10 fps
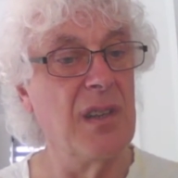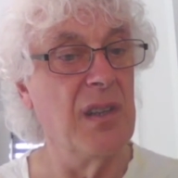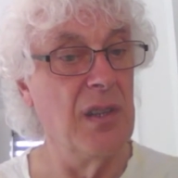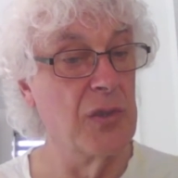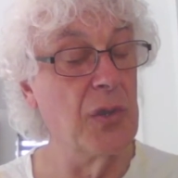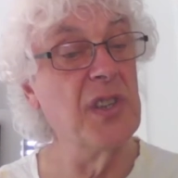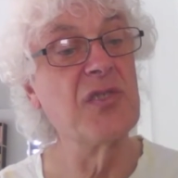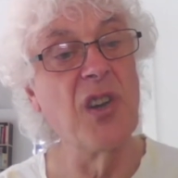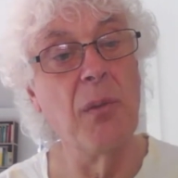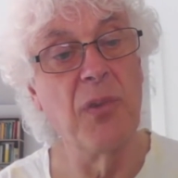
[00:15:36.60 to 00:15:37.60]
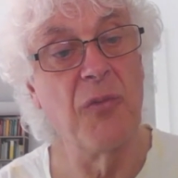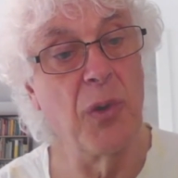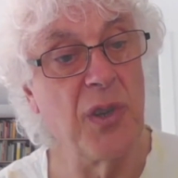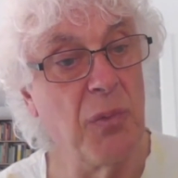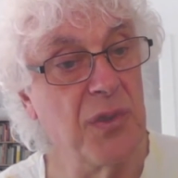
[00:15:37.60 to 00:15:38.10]
a good example of
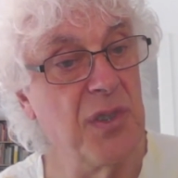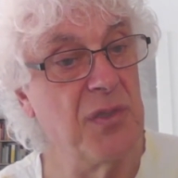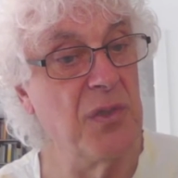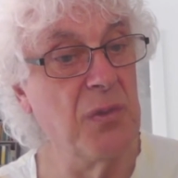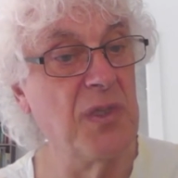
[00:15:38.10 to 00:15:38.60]
what I wanted to